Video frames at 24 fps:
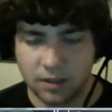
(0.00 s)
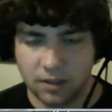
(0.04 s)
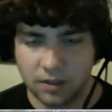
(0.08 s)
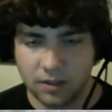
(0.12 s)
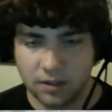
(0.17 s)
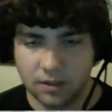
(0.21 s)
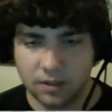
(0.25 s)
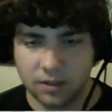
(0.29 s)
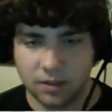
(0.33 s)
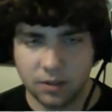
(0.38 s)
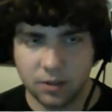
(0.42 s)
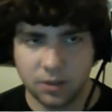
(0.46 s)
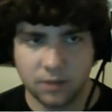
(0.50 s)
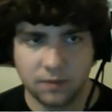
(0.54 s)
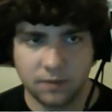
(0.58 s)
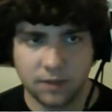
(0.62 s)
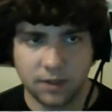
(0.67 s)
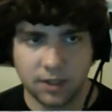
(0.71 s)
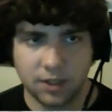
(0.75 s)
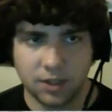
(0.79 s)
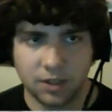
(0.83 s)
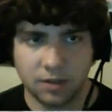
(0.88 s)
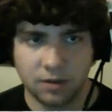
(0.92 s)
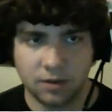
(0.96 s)
So lose
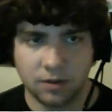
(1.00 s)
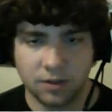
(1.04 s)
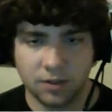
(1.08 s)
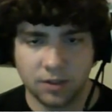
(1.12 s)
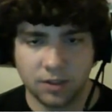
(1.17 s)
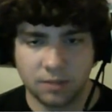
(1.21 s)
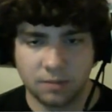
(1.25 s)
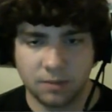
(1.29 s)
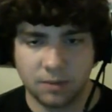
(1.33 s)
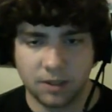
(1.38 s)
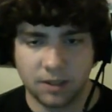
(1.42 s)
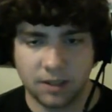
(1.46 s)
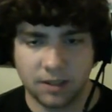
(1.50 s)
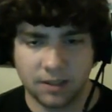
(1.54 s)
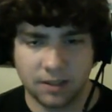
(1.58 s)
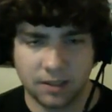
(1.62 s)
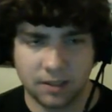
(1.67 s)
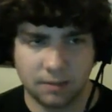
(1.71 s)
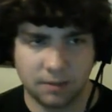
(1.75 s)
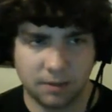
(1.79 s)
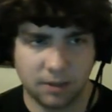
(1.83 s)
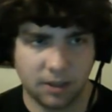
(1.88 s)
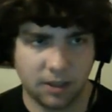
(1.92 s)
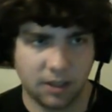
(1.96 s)
inflation or lose
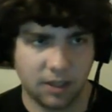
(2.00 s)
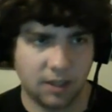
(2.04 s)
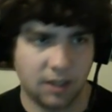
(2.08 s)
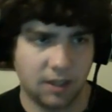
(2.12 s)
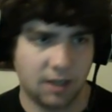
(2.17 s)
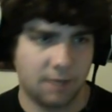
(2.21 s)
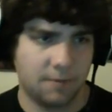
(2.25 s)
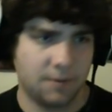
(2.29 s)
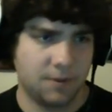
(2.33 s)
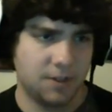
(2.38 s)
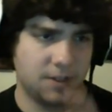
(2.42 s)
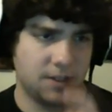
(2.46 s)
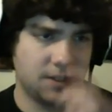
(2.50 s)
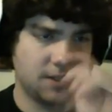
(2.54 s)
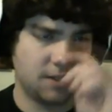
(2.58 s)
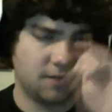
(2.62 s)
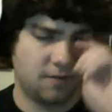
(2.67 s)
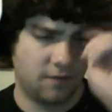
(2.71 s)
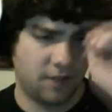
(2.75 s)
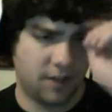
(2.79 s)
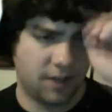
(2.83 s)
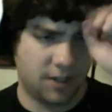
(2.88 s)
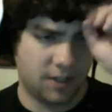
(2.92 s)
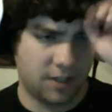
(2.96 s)
stability. How much does
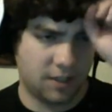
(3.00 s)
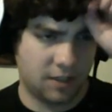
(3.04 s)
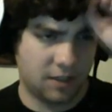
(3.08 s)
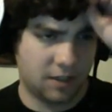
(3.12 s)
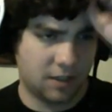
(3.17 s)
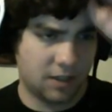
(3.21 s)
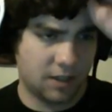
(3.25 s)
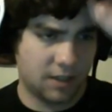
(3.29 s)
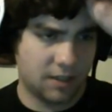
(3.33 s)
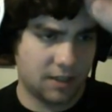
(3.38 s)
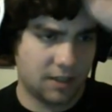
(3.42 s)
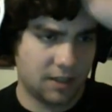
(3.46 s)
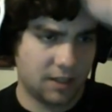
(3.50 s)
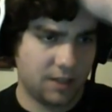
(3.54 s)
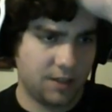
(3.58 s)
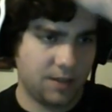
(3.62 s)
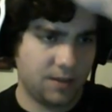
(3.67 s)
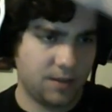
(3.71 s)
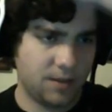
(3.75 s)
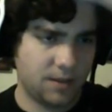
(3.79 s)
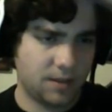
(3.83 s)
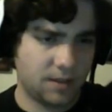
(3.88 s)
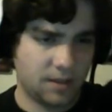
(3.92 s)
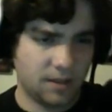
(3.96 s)
inflation cost to
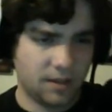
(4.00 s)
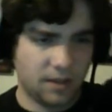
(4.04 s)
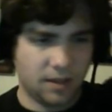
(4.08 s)
lose?